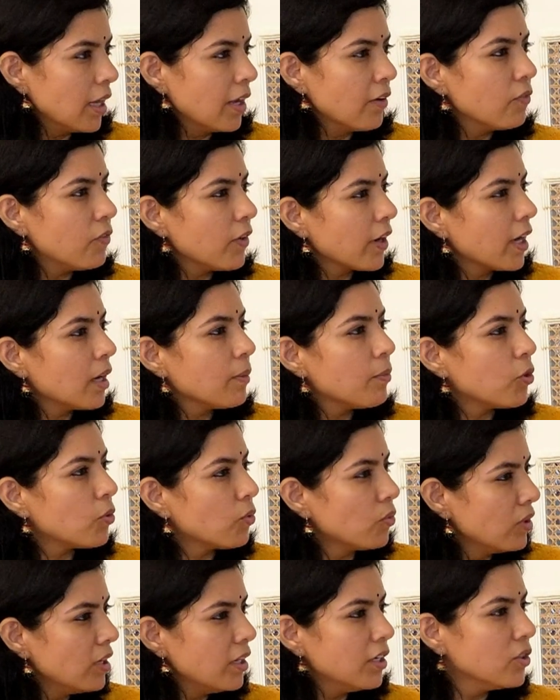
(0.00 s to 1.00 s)
and forget about
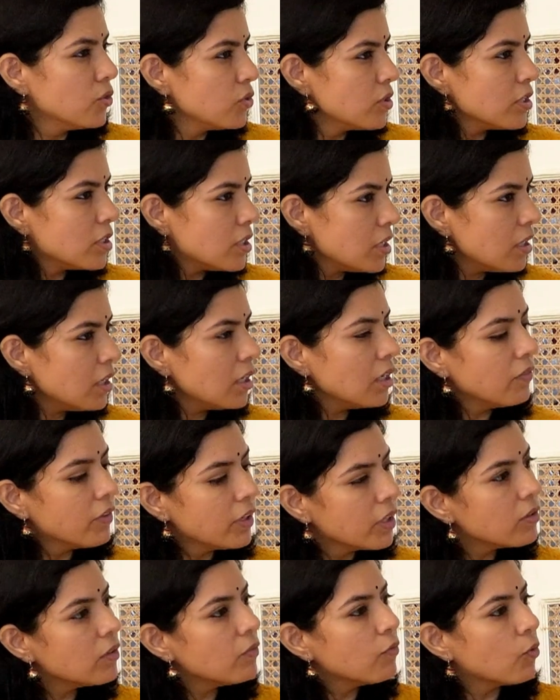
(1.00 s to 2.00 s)
only nudity.
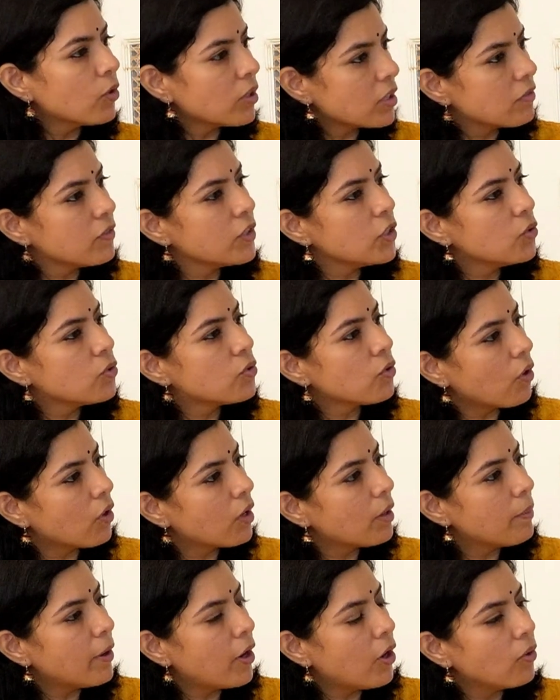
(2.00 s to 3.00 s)
Even whatever you
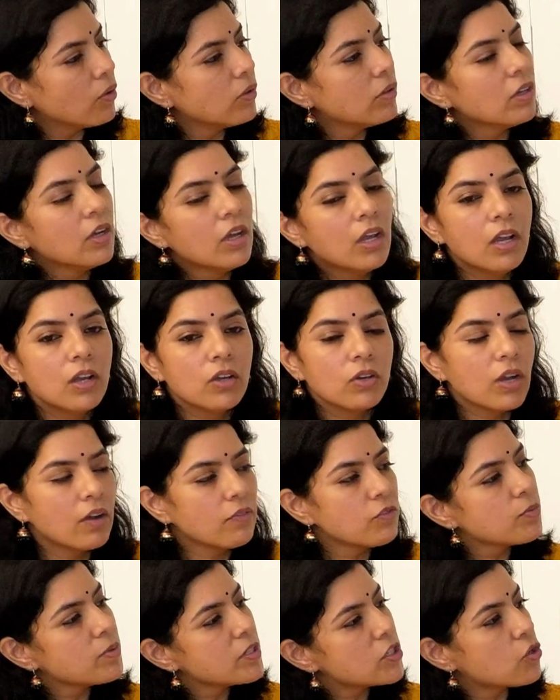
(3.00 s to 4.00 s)
talk about, you
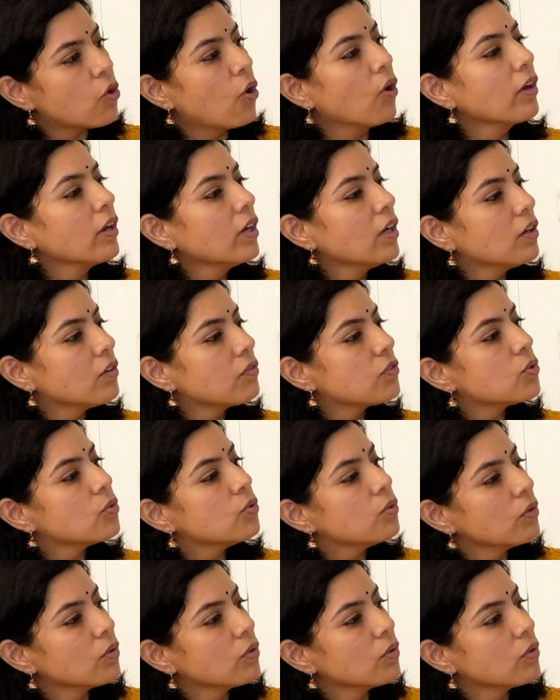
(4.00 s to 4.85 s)
have to be strong enough to